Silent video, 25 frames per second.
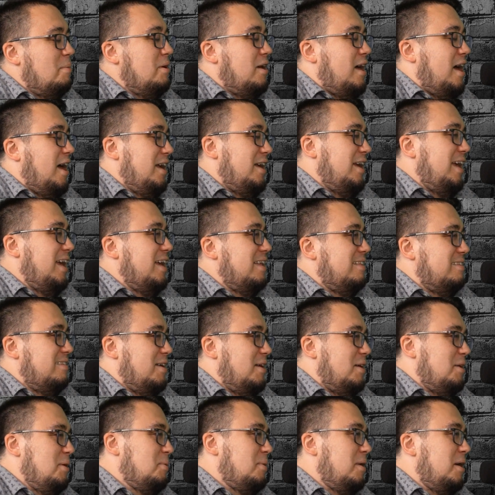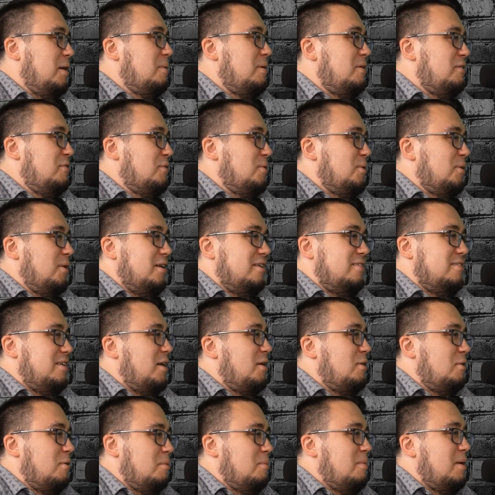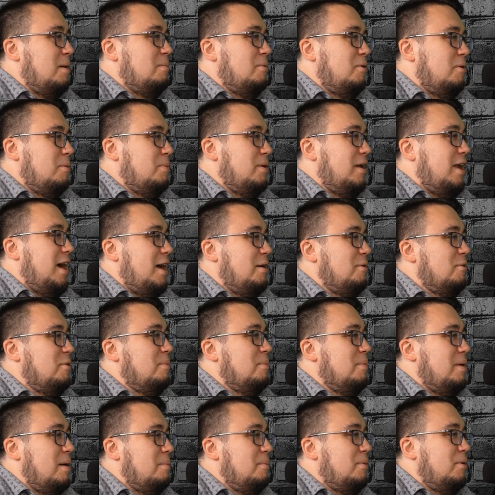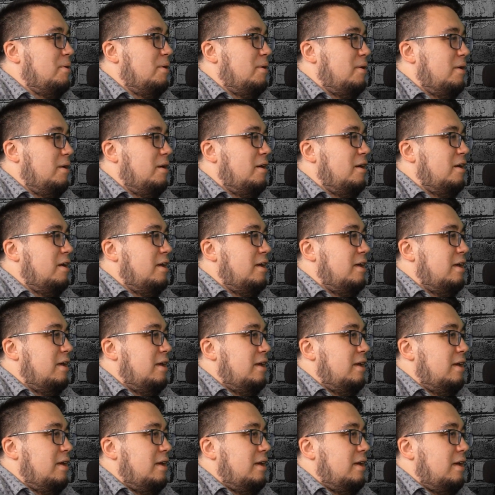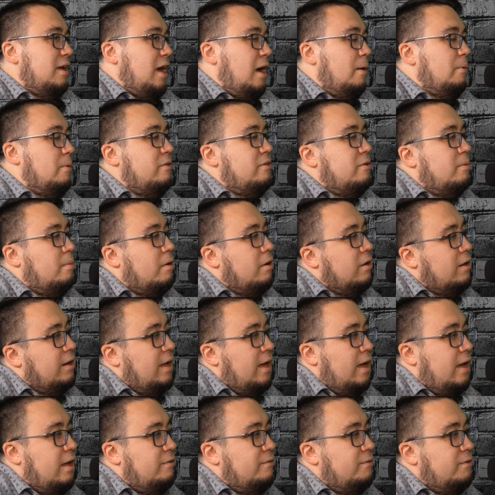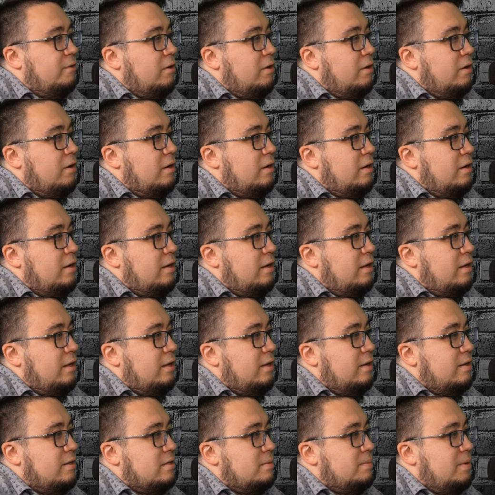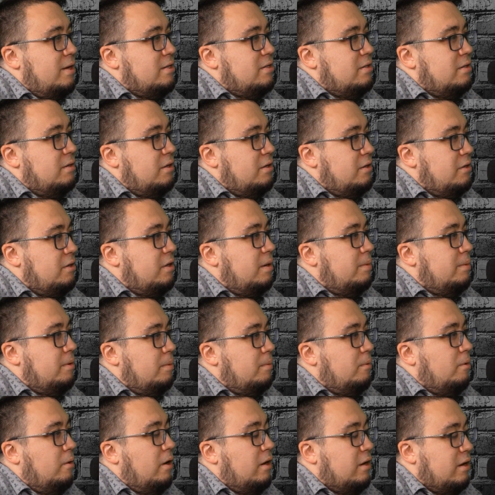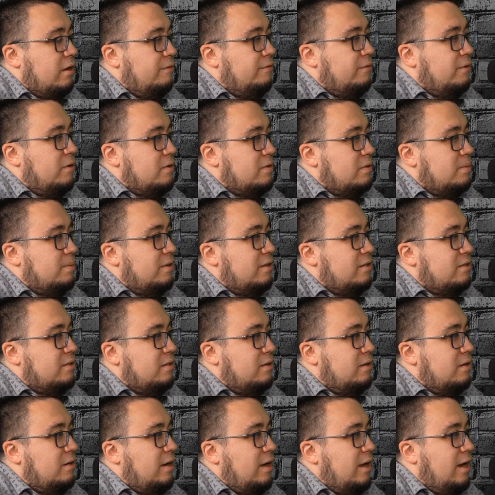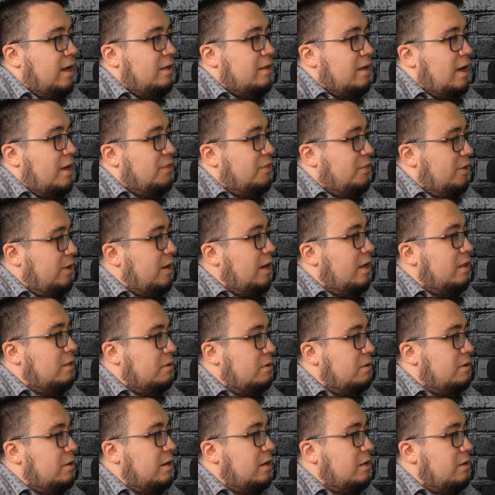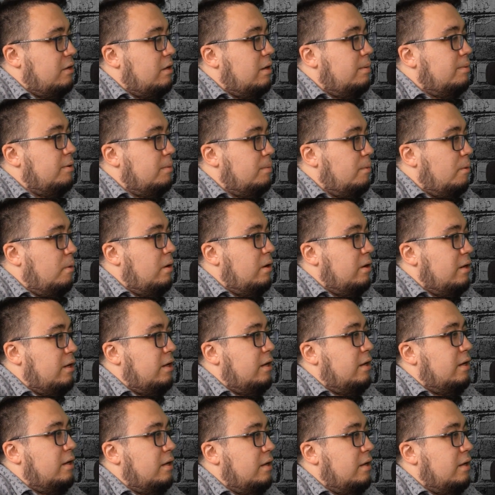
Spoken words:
I can't tell you what I went for because I don't remember. But I remember I went to Marquette for a semester and UW Milwaukee for a semester. And I think I learned it at UW Milwaukee.